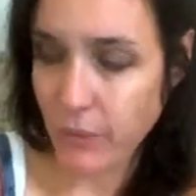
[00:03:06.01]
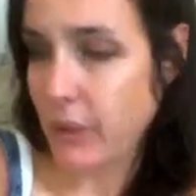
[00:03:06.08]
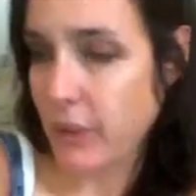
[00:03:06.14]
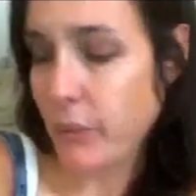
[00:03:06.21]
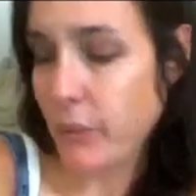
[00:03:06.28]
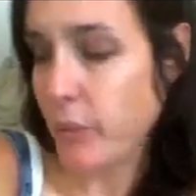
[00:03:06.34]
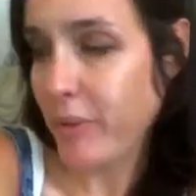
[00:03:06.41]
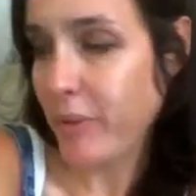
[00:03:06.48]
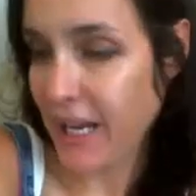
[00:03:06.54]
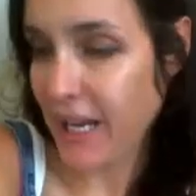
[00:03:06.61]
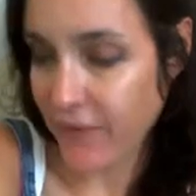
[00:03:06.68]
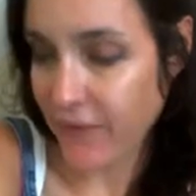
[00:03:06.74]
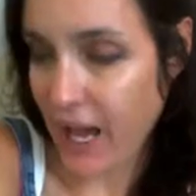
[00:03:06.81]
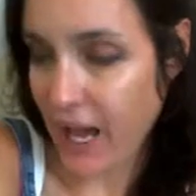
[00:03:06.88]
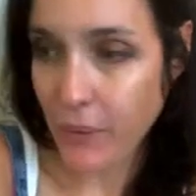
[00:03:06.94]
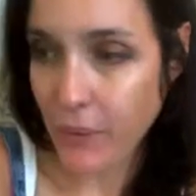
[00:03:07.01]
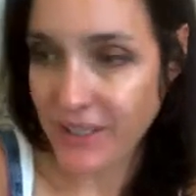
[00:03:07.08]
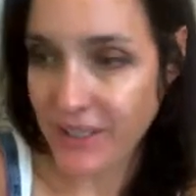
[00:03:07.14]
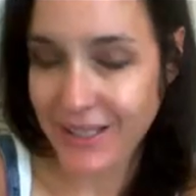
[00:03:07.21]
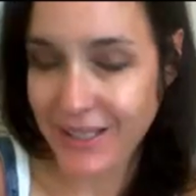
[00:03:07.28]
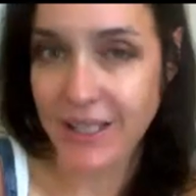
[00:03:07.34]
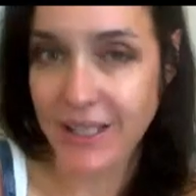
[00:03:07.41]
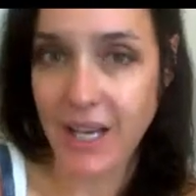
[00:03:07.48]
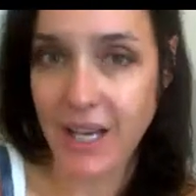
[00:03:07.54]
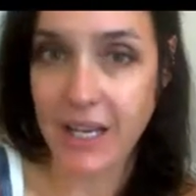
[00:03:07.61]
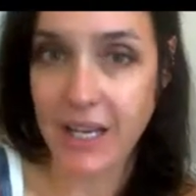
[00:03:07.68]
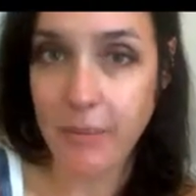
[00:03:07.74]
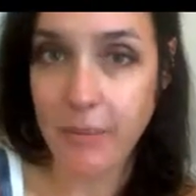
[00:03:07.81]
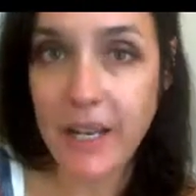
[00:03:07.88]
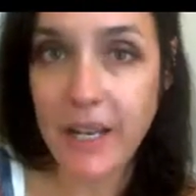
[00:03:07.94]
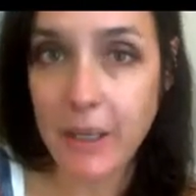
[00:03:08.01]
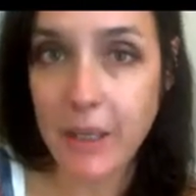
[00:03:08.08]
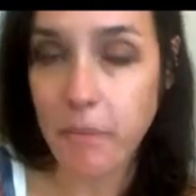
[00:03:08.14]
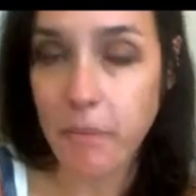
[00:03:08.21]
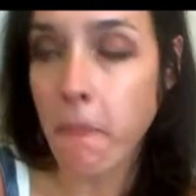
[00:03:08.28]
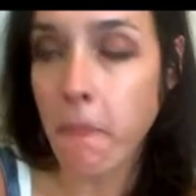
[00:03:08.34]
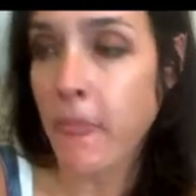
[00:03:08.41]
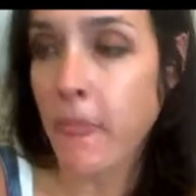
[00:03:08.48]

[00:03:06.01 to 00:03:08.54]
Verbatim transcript: It would be like if I went to see a psychic medium